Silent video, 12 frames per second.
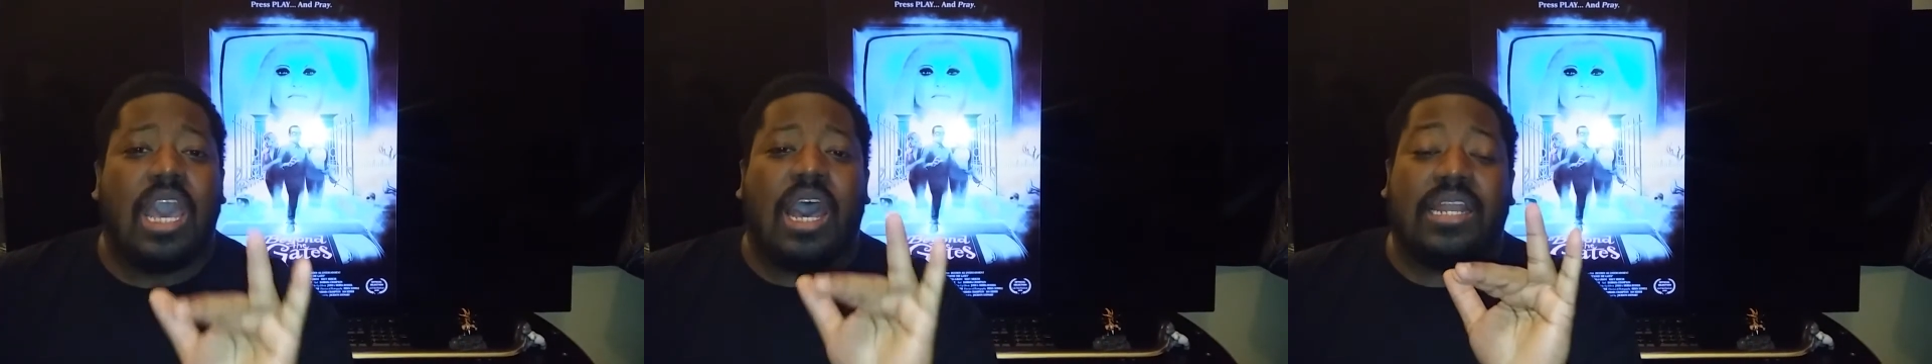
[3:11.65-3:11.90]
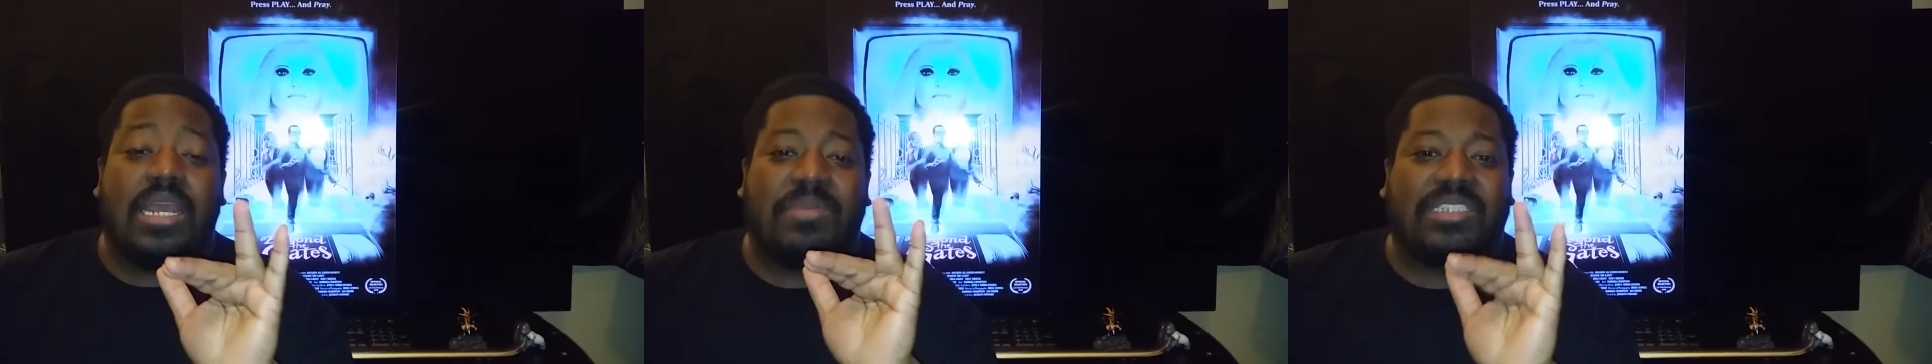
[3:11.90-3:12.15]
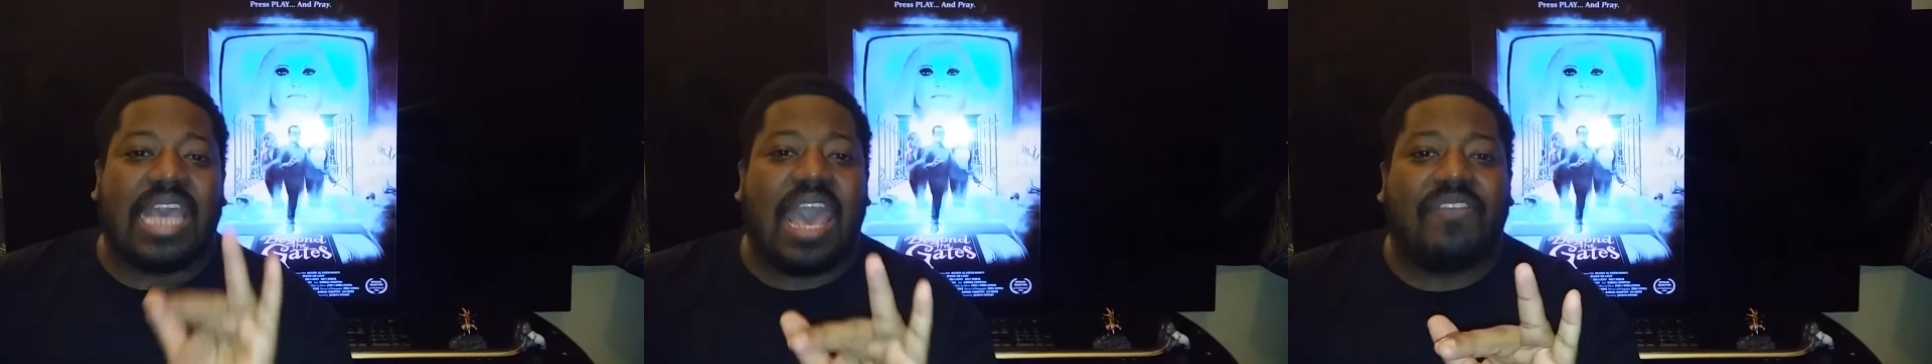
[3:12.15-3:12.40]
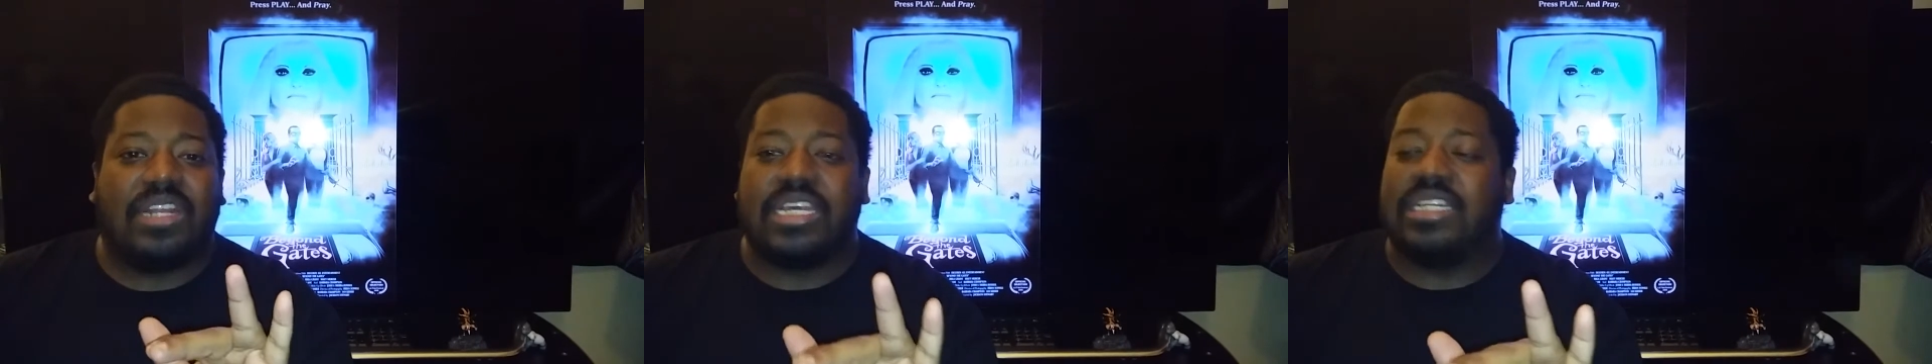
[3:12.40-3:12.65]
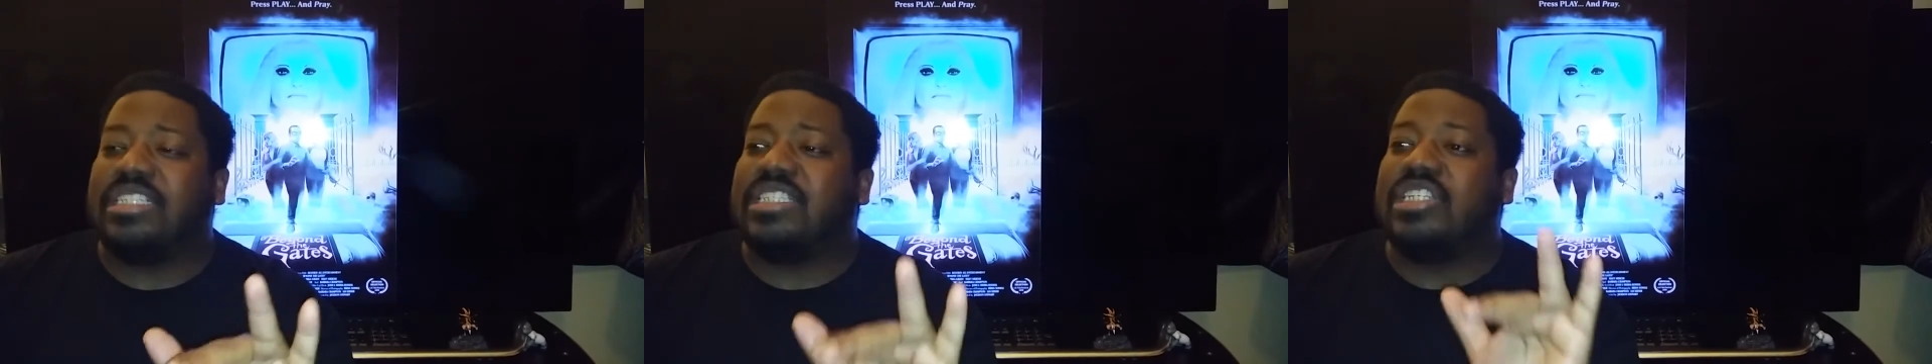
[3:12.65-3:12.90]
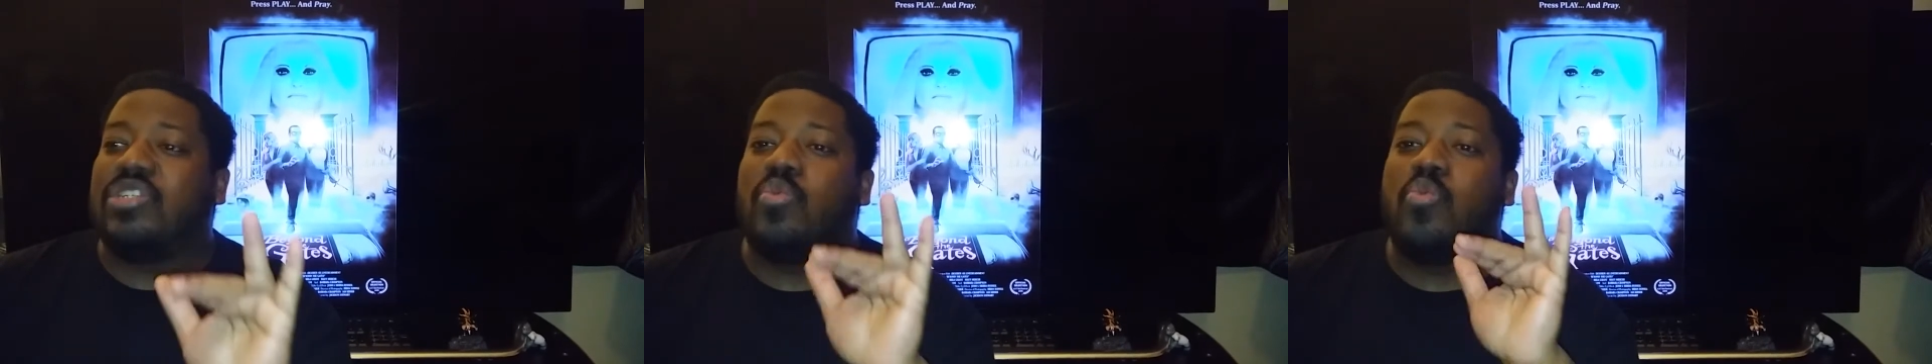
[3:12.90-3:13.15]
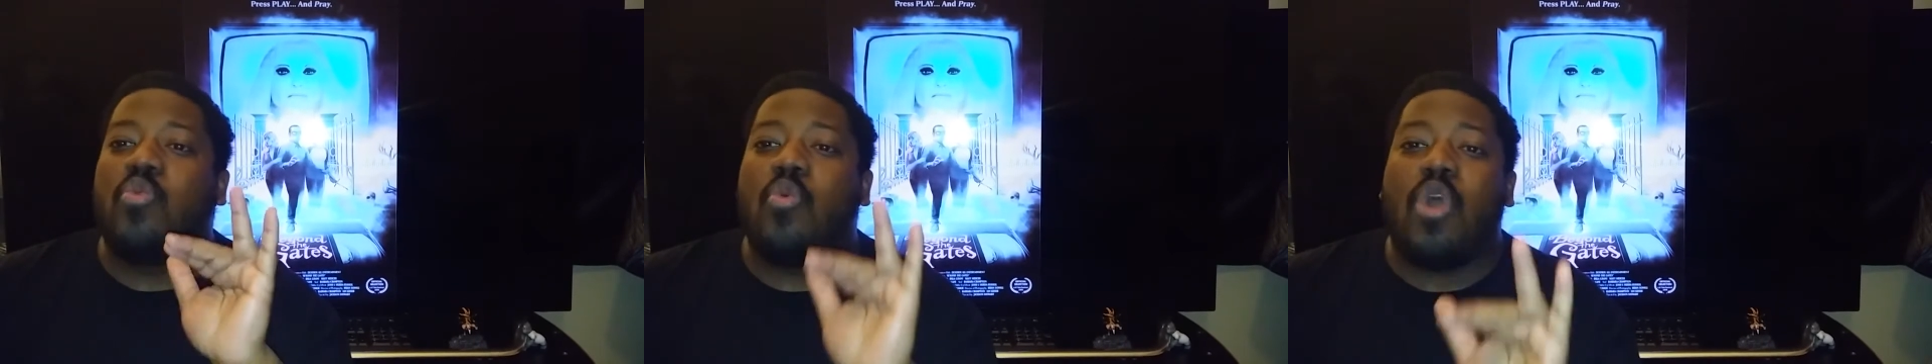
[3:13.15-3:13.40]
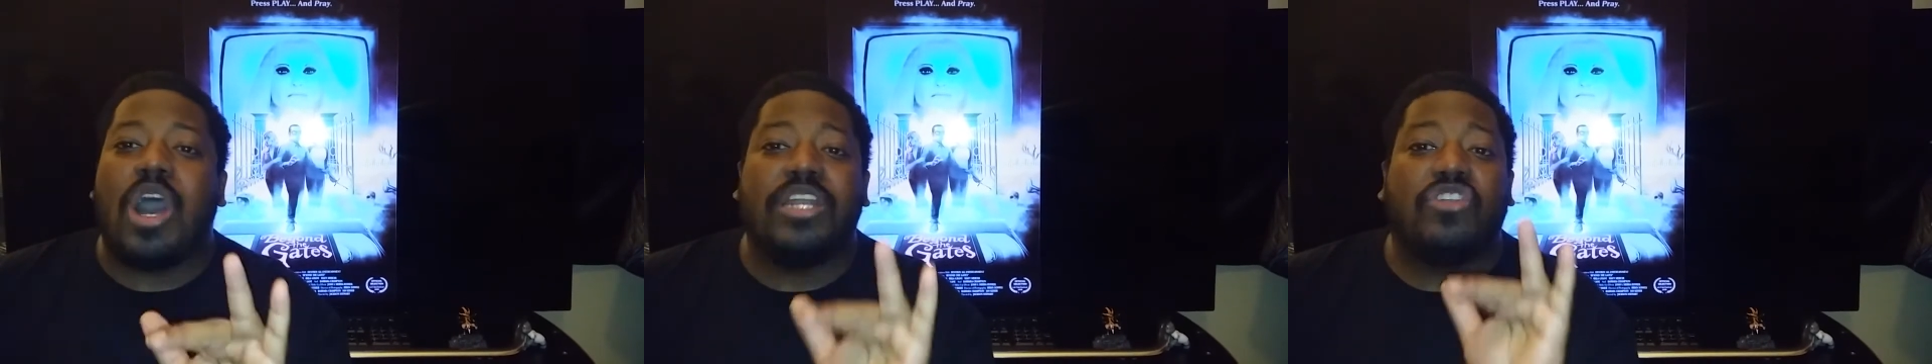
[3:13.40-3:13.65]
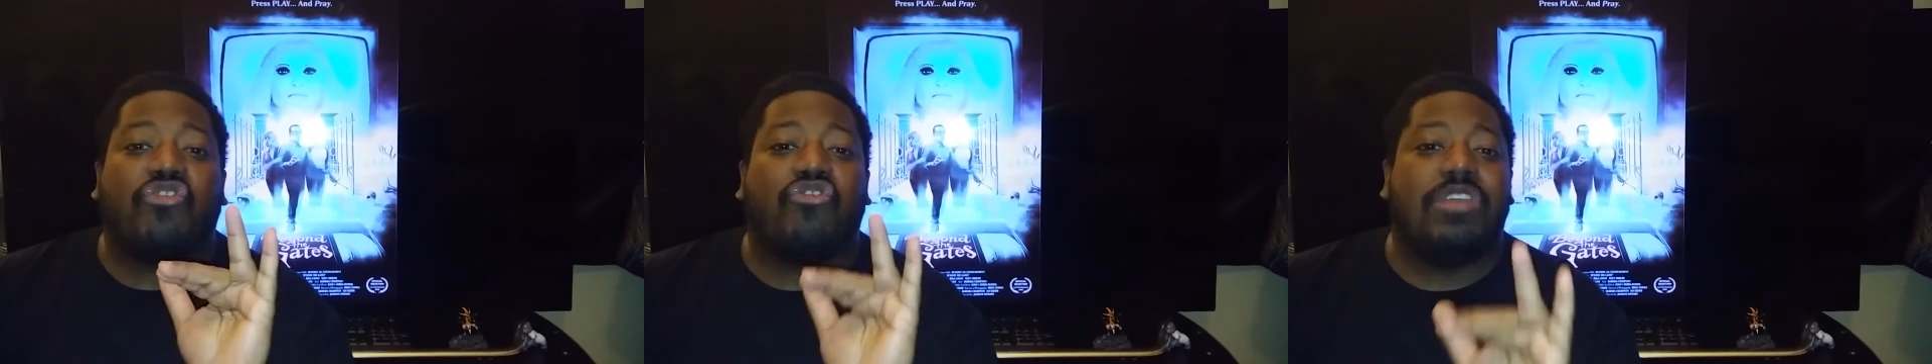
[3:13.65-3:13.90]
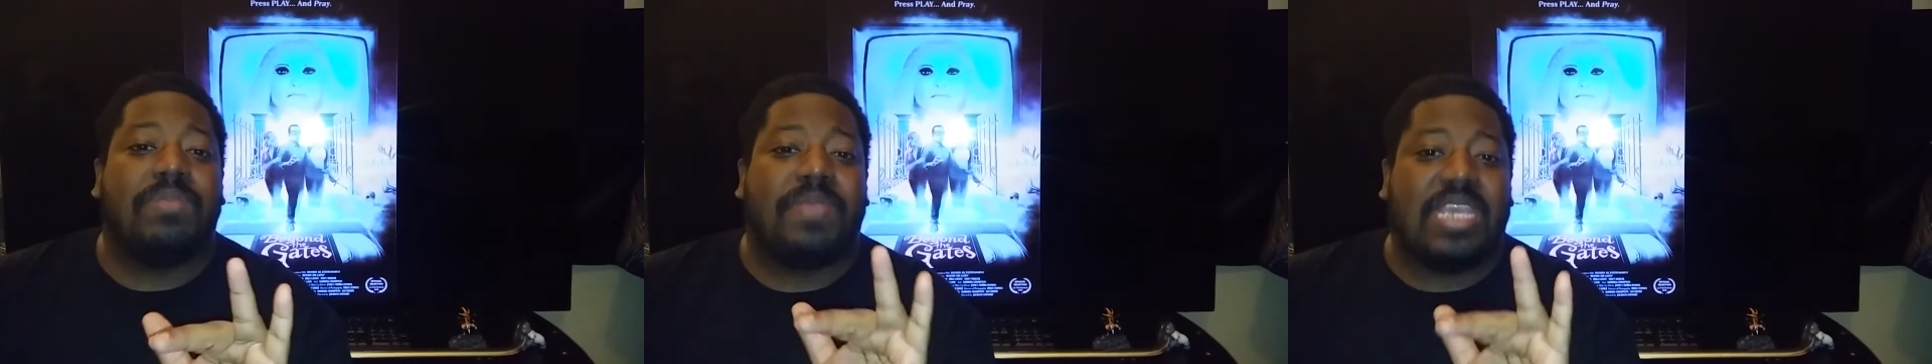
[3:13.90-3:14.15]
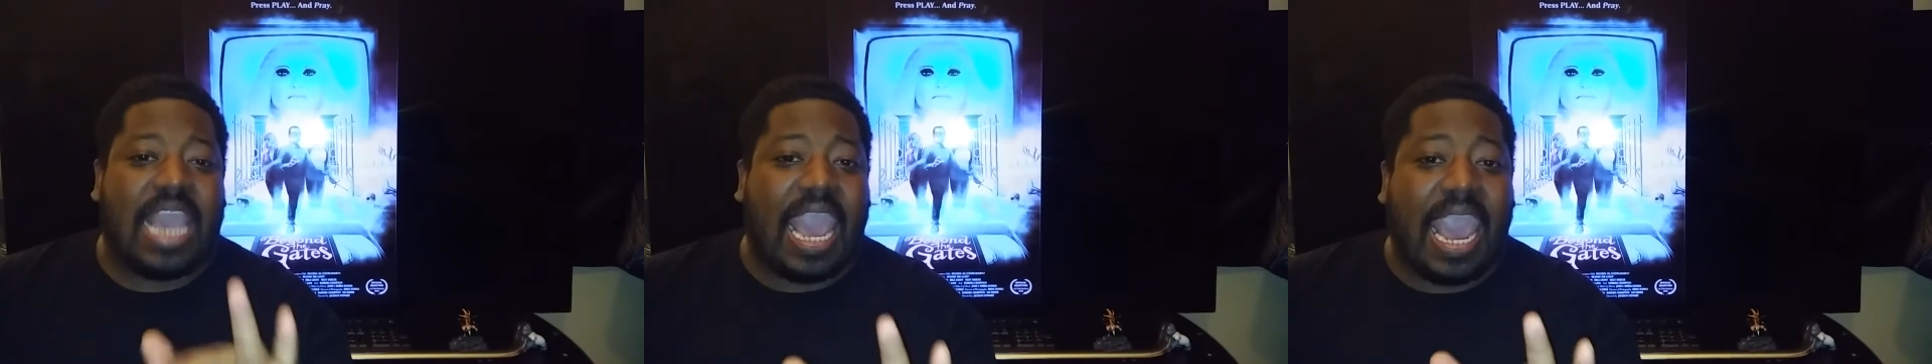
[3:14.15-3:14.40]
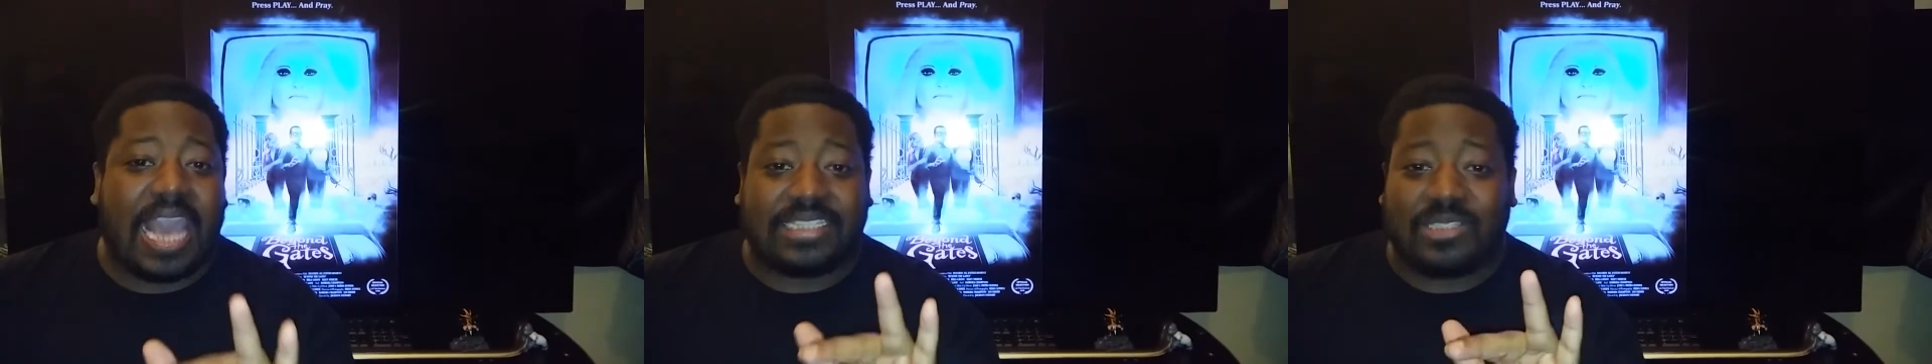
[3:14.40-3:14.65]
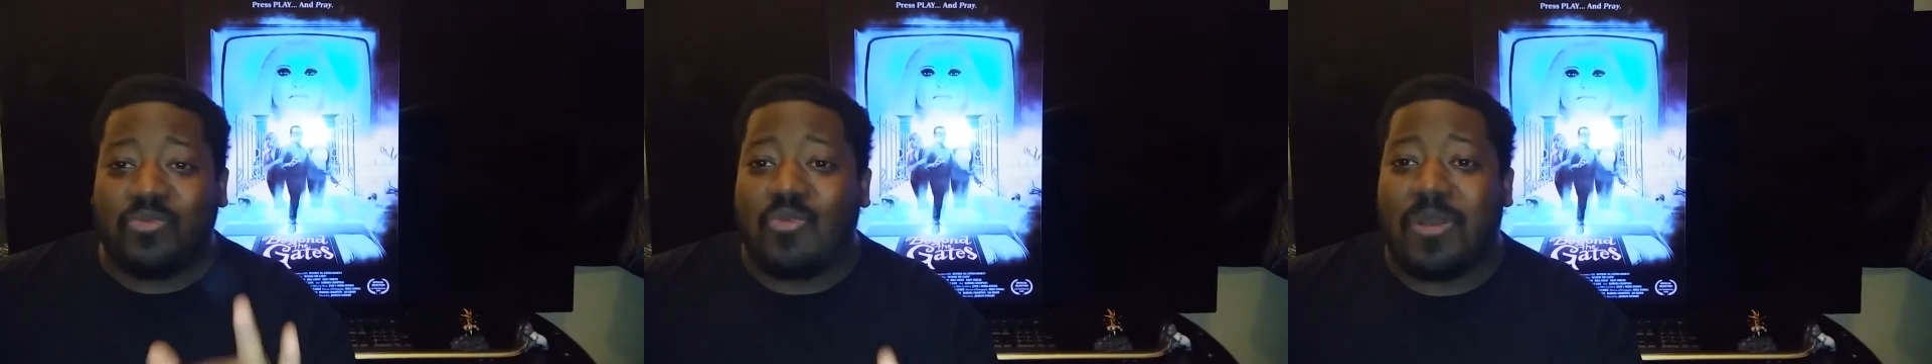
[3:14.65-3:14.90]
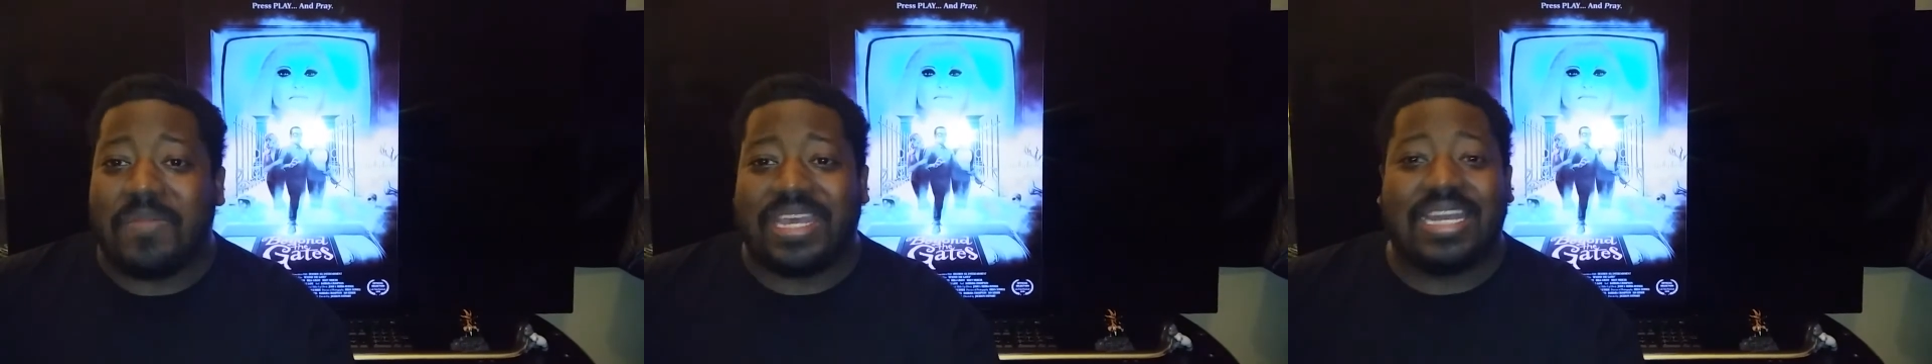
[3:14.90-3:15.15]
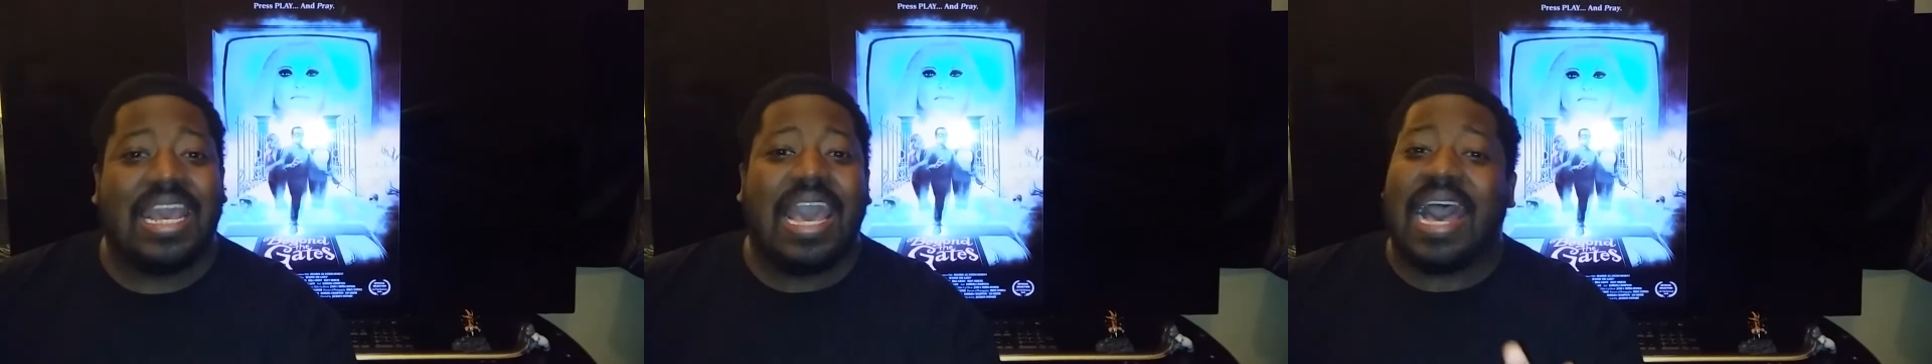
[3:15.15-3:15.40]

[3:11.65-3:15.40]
Her name is Evelyn. This is one creepy ass woman.